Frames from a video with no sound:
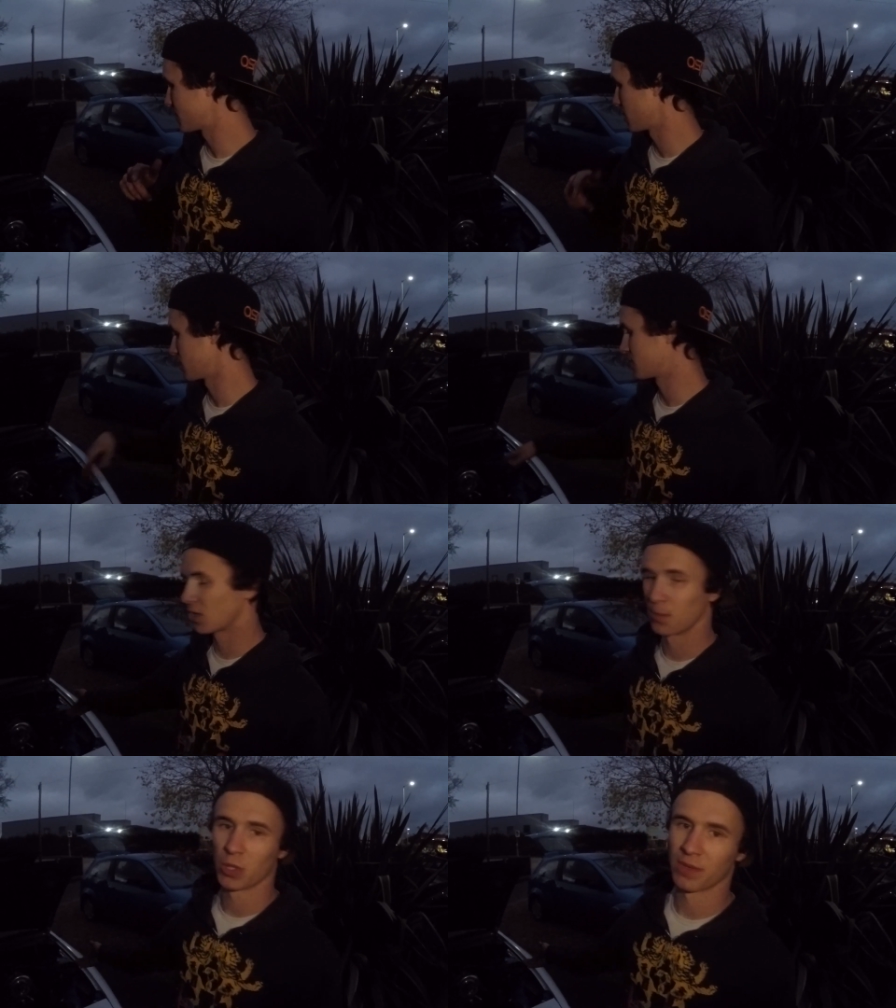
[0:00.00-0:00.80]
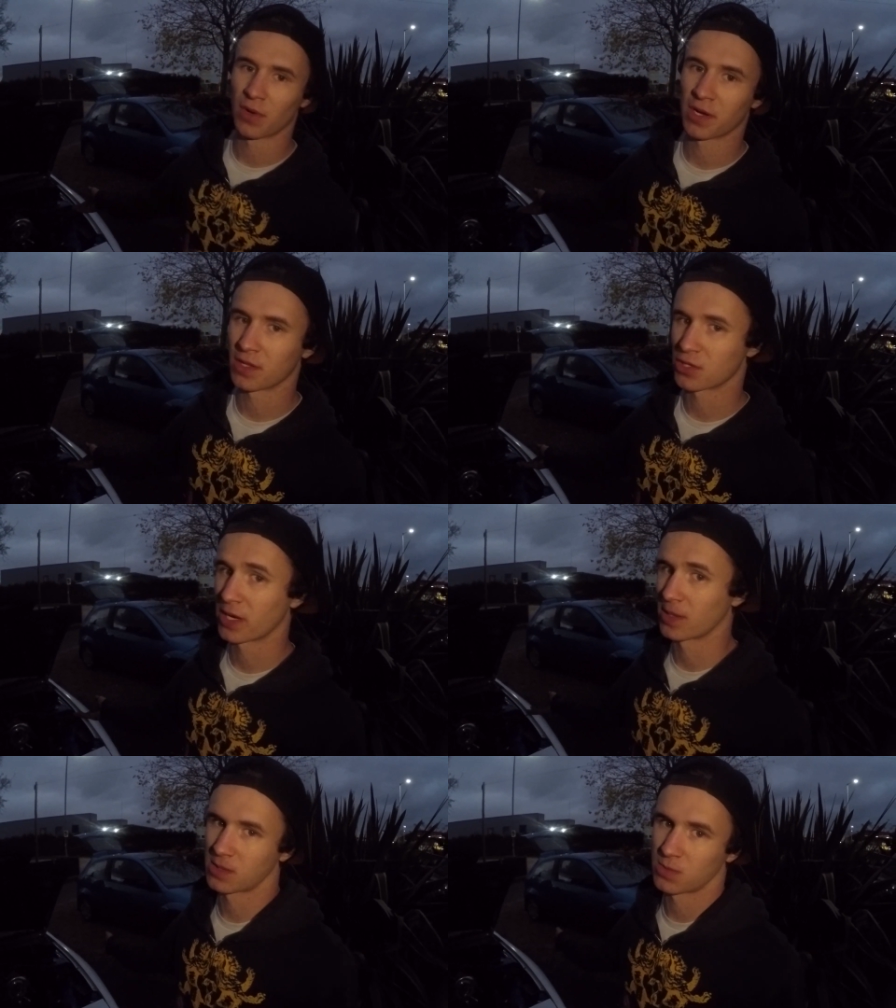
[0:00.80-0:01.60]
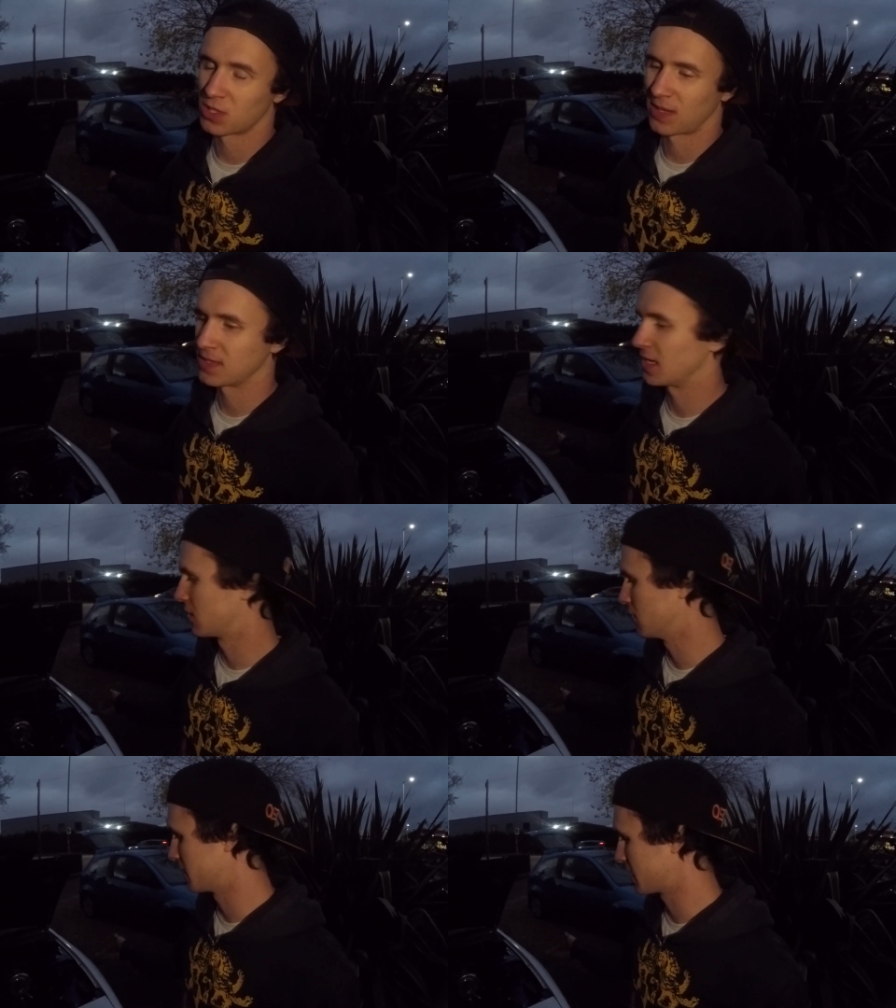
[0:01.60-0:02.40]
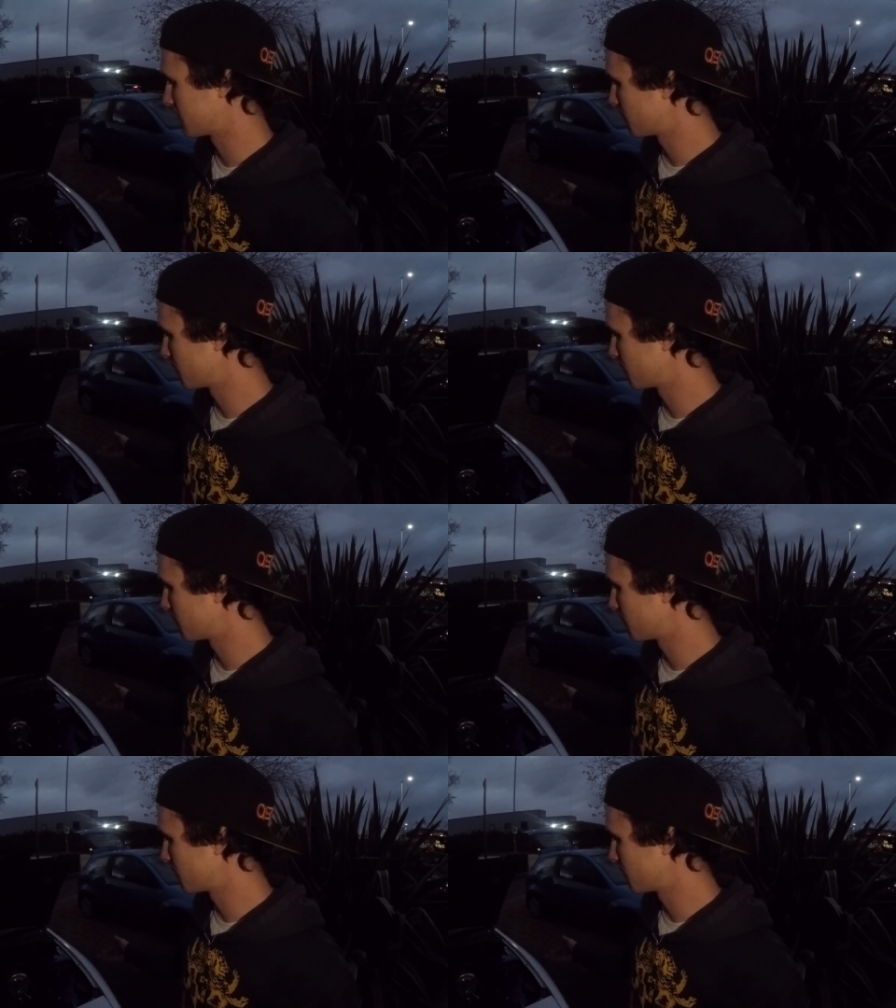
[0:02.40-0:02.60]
so there's no point in running the drains. We just have to take it off again.